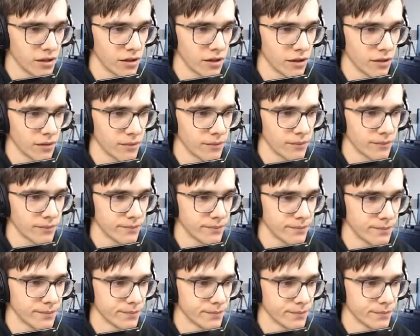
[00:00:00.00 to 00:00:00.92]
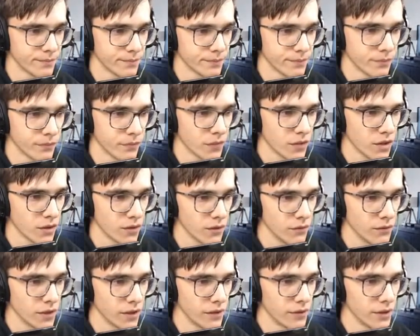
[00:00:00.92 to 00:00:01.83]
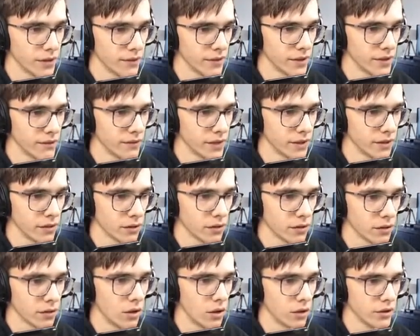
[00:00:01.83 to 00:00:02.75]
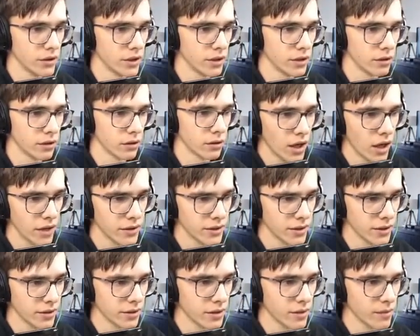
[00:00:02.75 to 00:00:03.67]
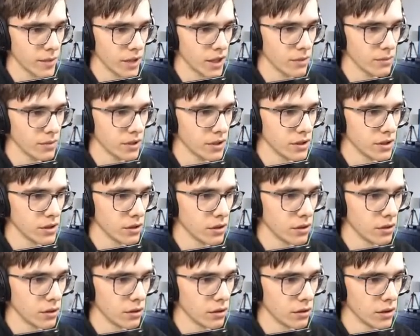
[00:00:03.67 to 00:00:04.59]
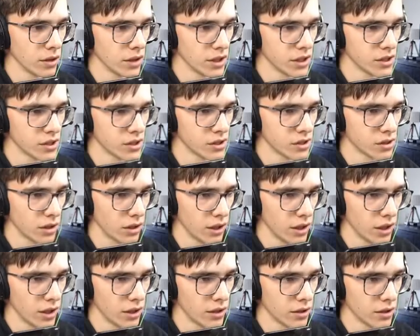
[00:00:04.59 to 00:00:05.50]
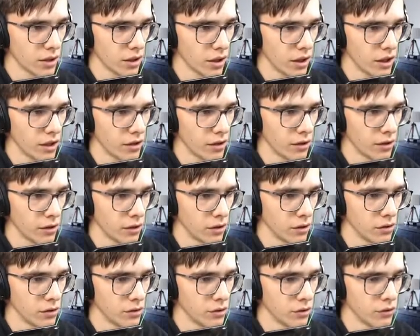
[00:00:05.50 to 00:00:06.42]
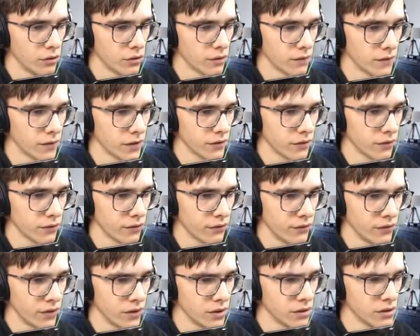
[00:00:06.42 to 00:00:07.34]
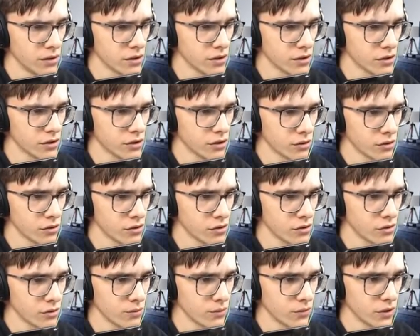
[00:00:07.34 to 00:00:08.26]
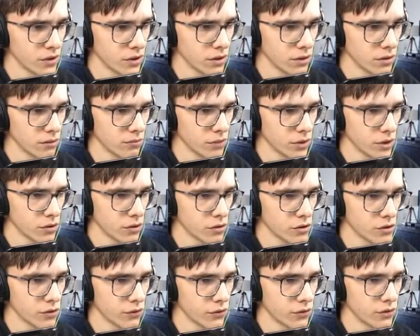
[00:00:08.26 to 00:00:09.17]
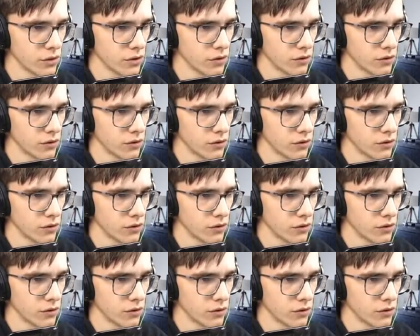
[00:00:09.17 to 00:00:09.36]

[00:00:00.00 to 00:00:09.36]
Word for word: Oh, yeah. skeleton, skeleton, skeleton. Where, where, where, where? Oh, there. I think there maybe is like a uh, underwater village or something because of the